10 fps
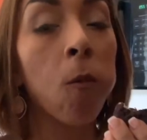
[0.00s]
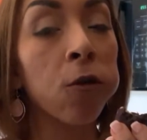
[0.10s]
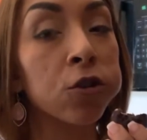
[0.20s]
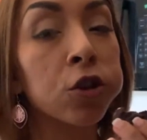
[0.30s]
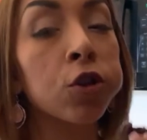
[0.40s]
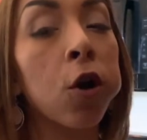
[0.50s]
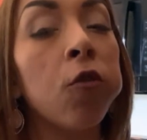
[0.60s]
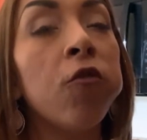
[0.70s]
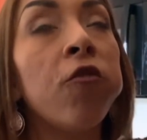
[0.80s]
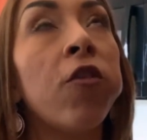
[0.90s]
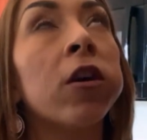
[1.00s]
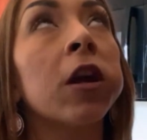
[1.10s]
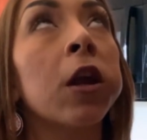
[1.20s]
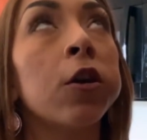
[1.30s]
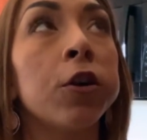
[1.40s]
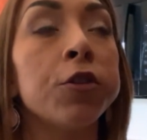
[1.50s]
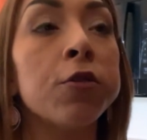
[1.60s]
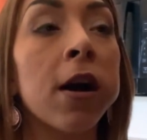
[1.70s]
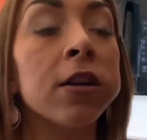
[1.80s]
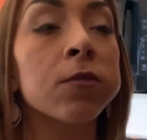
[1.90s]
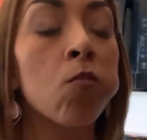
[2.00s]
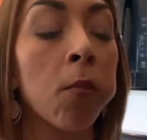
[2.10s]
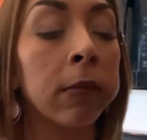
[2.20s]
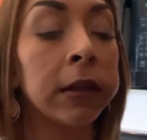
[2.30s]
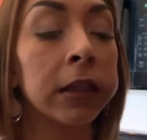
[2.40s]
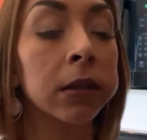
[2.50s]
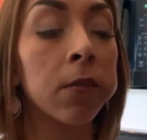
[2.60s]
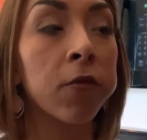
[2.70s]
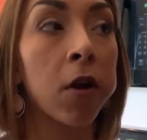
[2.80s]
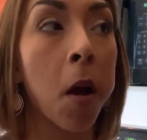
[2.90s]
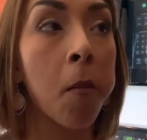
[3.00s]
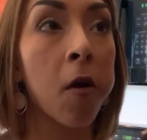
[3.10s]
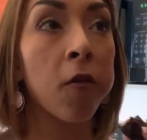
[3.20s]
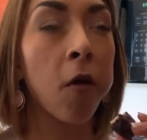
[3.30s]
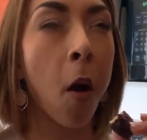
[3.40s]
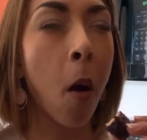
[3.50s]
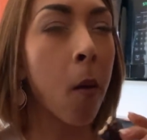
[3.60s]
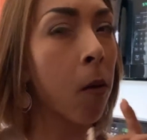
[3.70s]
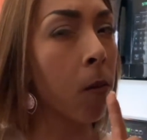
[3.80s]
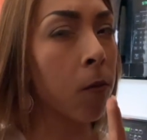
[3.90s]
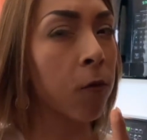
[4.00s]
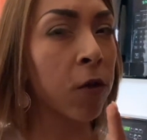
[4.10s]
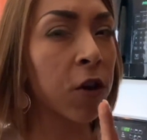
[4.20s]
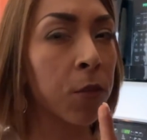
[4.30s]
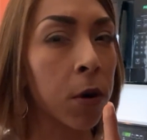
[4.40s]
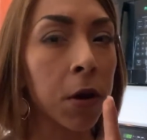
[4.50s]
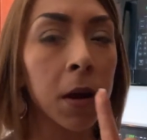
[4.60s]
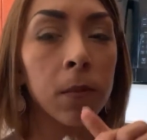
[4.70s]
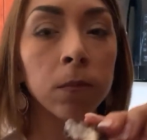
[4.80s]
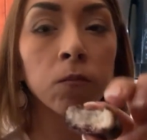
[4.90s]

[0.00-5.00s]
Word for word: They're so fucking good, you guys. I got them from Fresh Market.